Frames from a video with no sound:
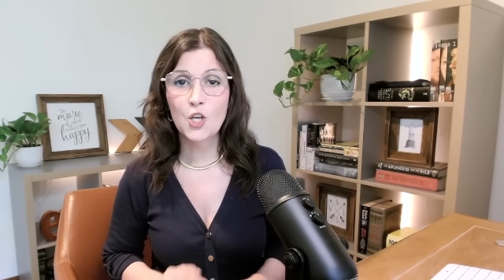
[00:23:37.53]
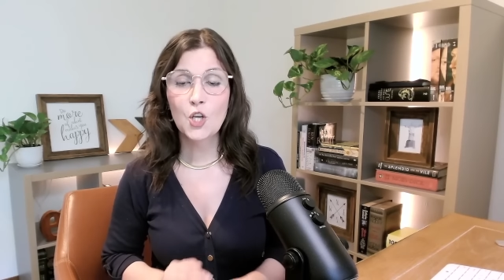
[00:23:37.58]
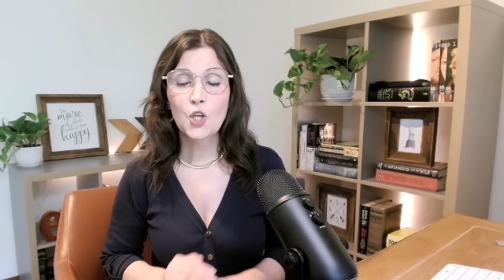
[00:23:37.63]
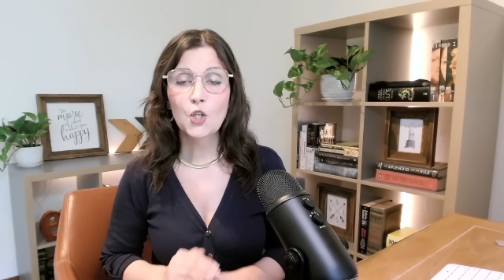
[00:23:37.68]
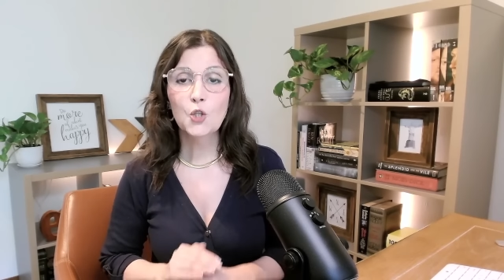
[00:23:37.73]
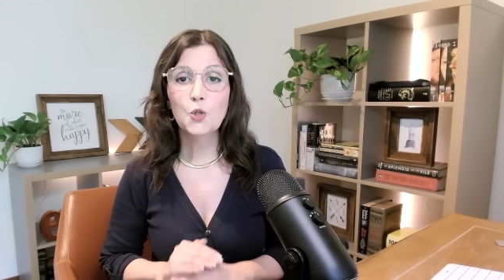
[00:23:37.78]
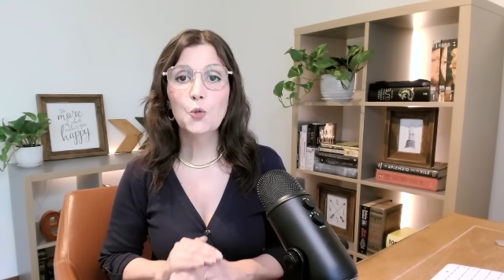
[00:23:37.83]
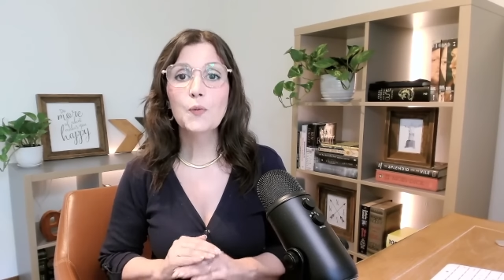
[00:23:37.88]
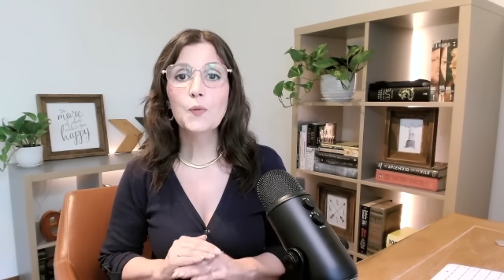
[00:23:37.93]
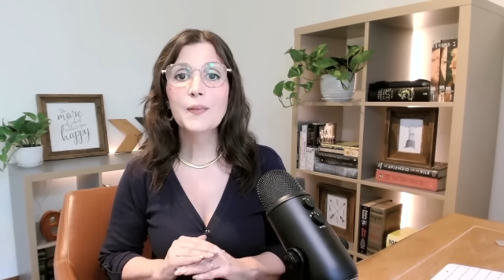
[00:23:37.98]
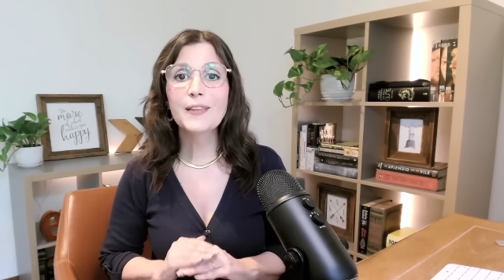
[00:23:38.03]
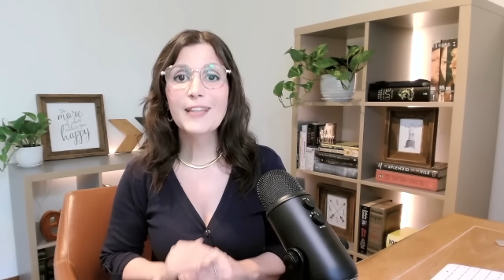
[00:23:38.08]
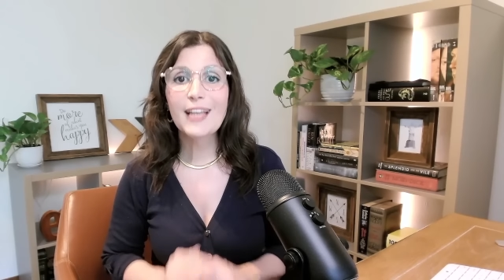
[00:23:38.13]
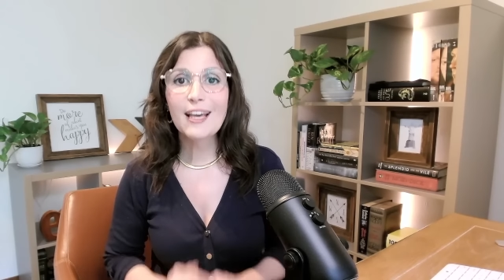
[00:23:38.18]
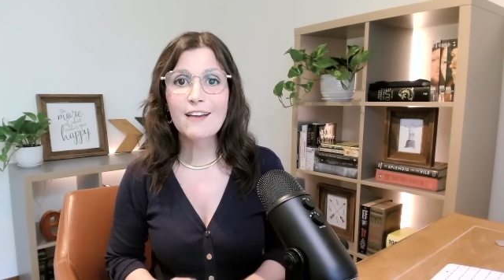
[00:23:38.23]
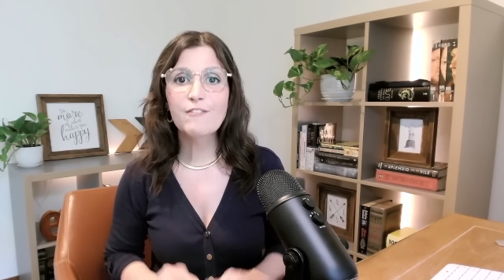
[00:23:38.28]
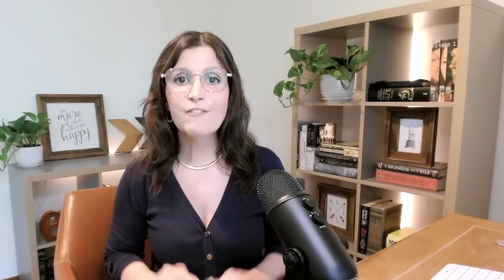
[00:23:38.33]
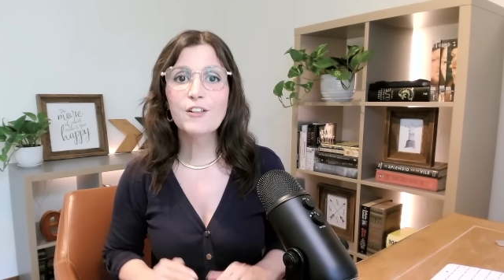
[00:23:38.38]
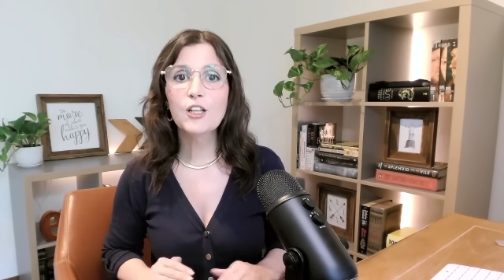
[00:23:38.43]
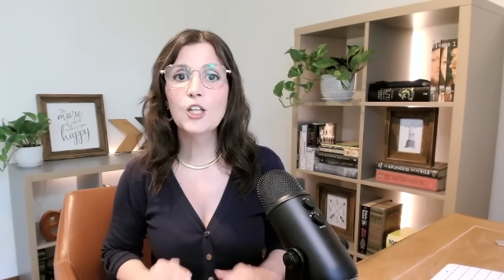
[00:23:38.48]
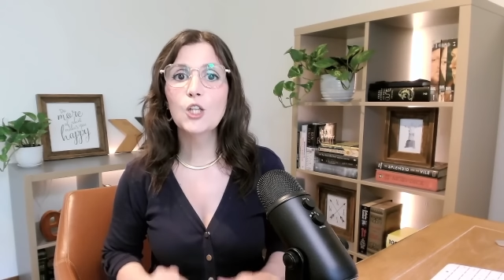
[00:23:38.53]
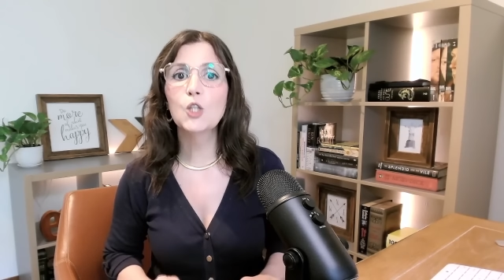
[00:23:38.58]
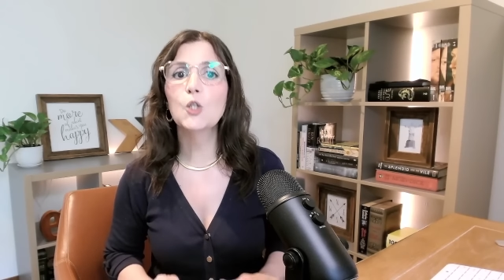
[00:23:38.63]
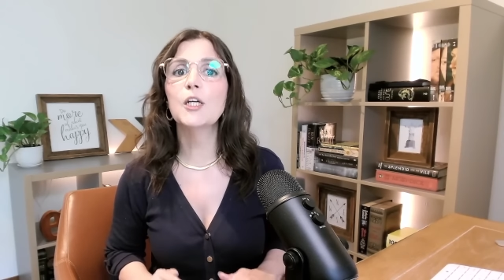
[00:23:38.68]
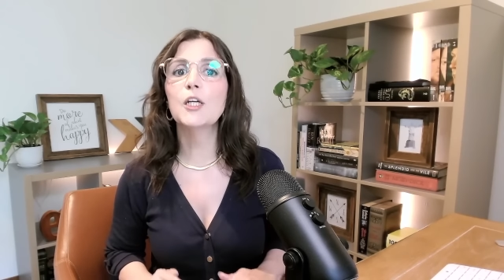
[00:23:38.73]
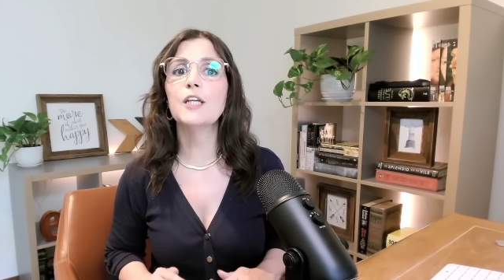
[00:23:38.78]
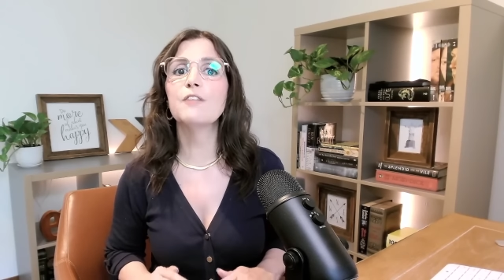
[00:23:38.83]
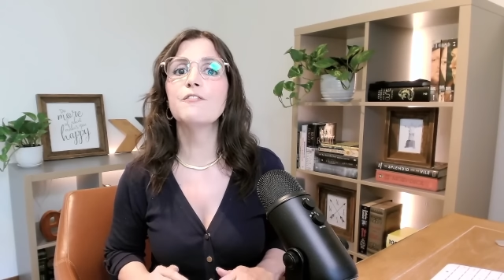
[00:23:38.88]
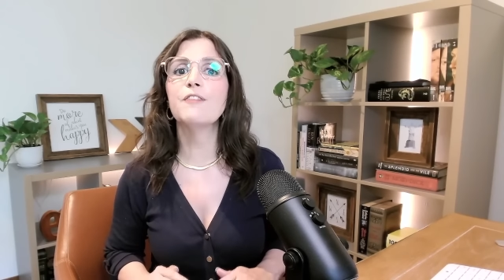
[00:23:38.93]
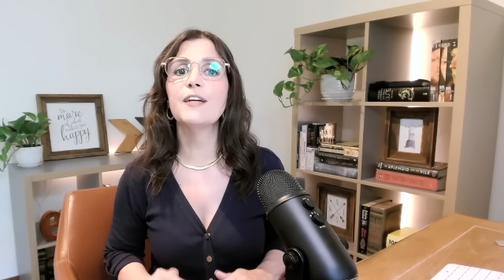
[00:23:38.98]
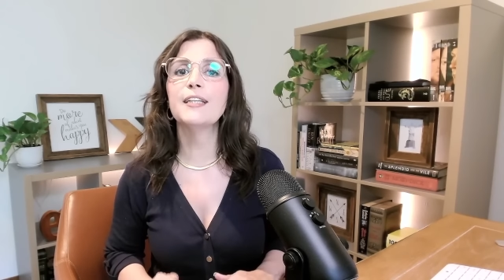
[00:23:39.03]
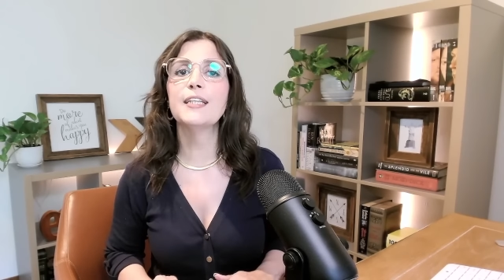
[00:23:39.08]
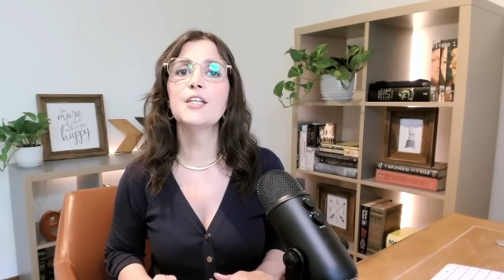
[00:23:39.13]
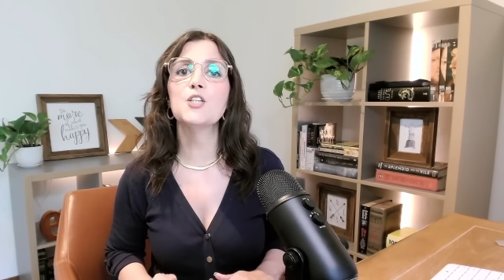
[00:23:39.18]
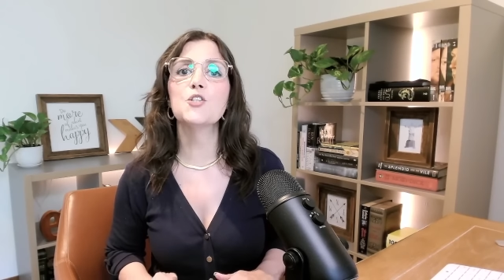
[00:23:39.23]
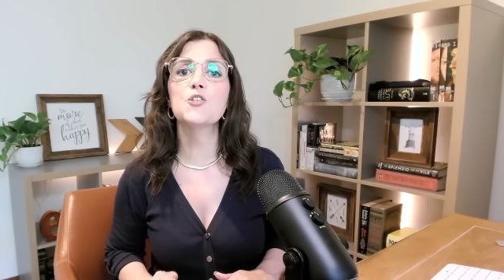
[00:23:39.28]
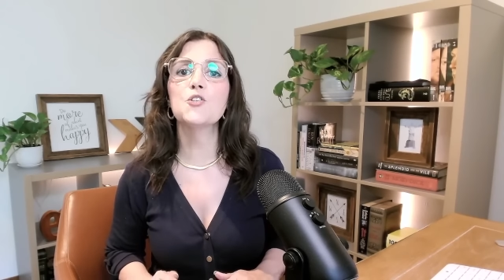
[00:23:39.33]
you never look at financial